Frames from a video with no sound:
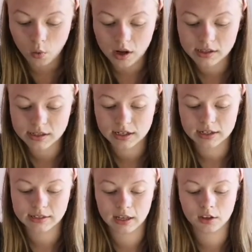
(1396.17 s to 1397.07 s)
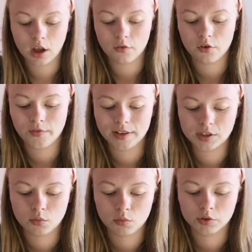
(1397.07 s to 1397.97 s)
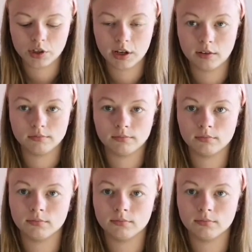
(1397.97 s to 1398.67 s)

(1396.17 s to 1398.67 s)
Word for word: What's the silliest thing that I've convinced someone to do?